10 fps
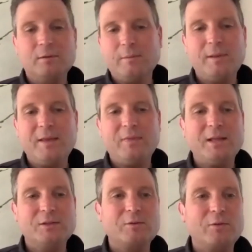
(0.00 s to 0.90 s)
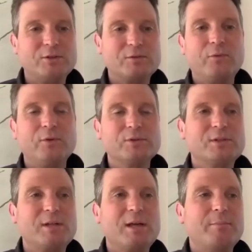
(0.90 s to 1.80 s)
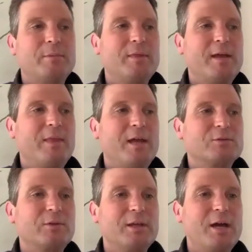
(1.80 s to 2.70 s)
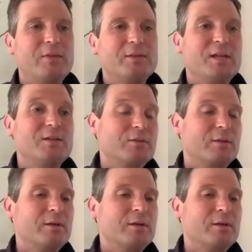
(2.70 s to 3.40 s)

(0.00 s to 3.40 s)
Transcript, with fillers: I mean, that's let's full stop. I mean, that's really kind of the sense of